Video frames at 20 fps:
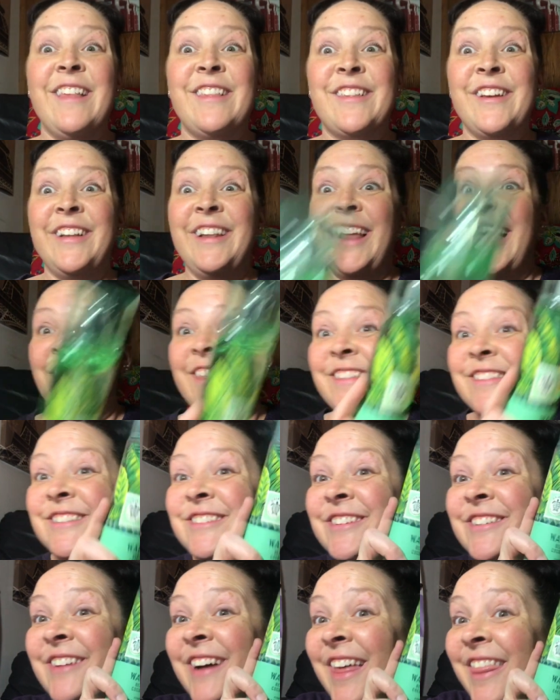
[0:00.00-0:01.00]
So let's
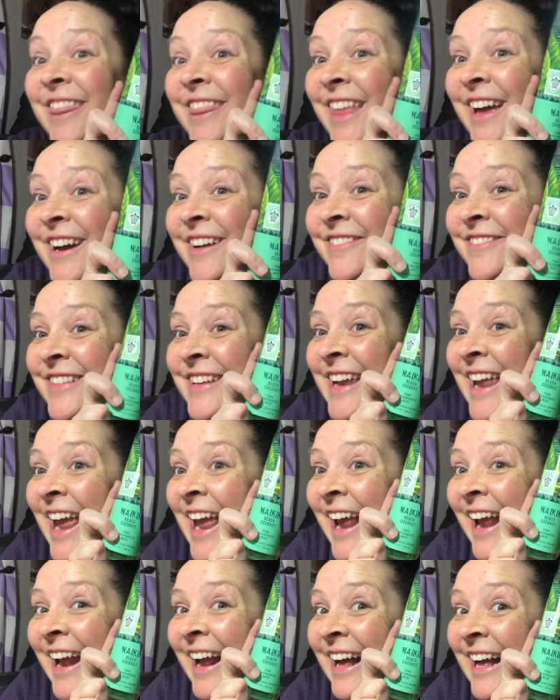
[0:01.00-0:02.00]
do a
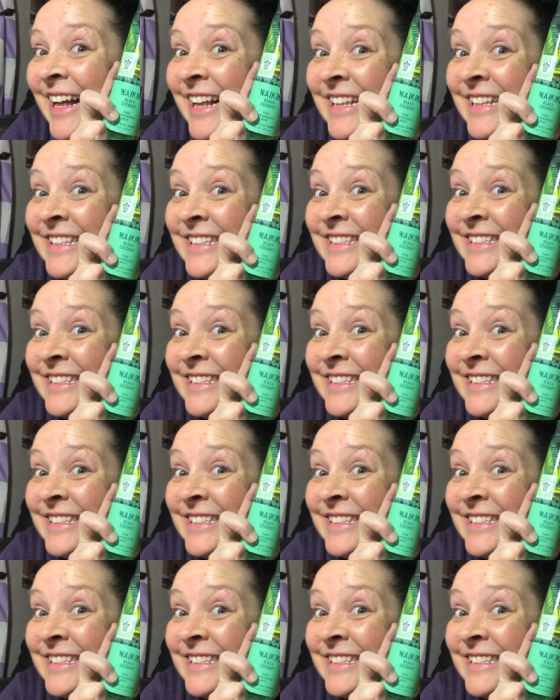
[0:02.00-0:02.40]
thumbnail.